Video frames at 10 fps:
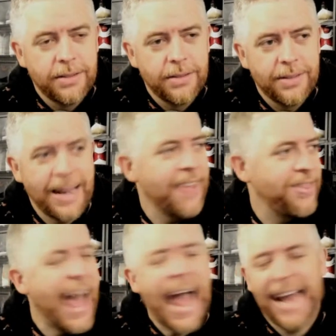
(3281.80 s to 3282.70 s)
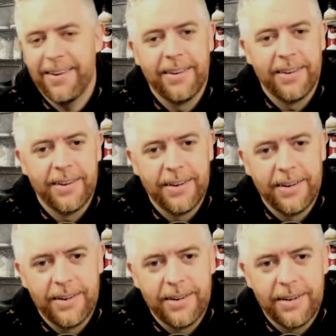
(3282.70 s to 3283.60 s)
Not that.
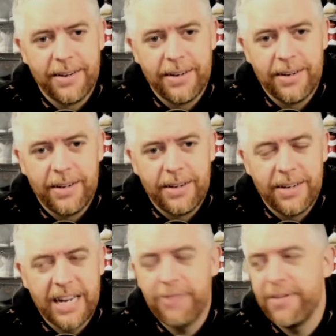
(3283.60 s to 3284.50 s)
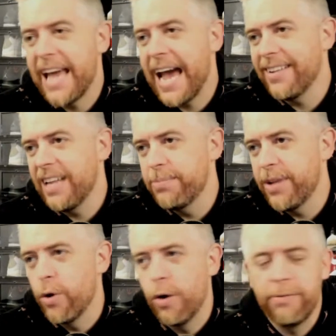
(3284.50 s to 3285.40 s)
And if he ad-libbed
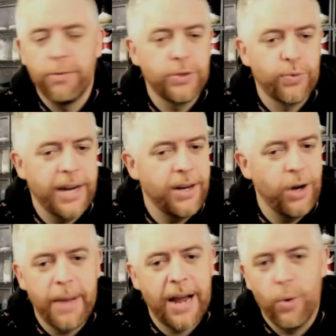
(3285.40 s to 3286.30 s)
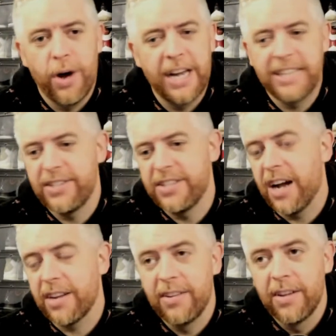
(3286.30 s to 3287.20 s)
it or if it was written, no matter what, it
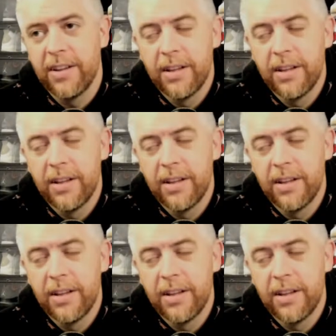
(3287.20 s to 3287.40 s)
sucked.